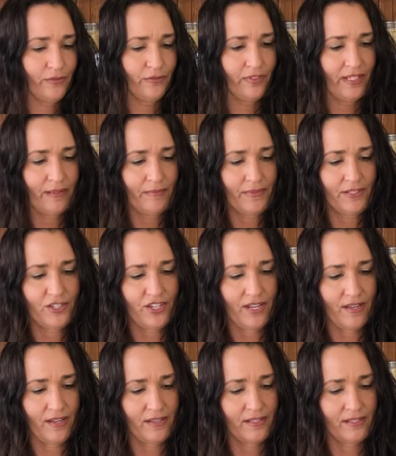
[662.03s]
fill up the
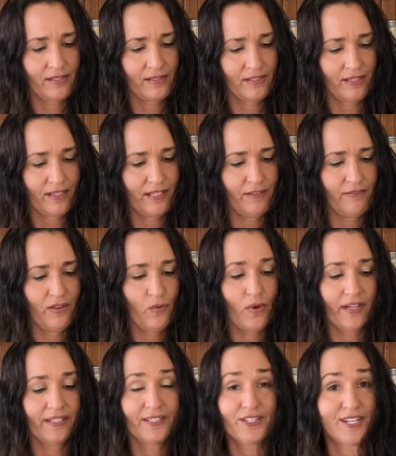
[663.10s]
jars, leaving
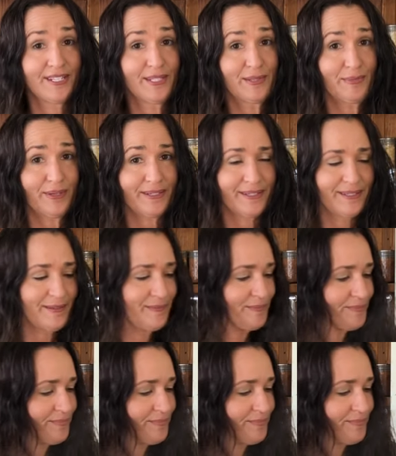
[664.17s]
one each headspace.